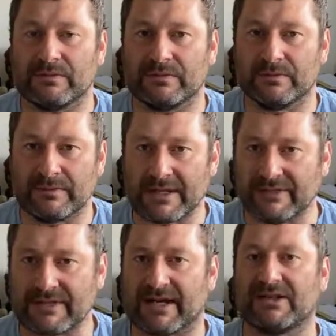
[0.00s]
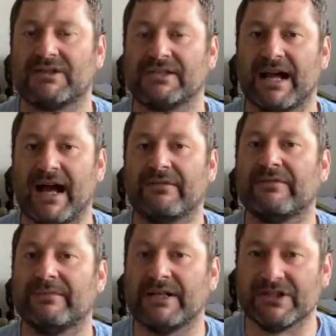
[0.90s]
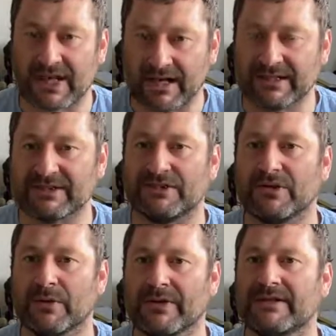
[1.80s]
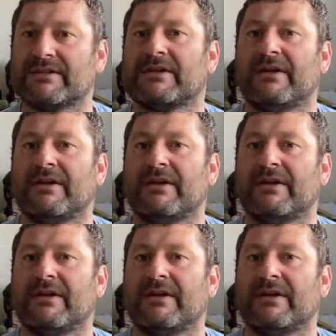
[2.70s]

many discussions to have, many channelings to do on this.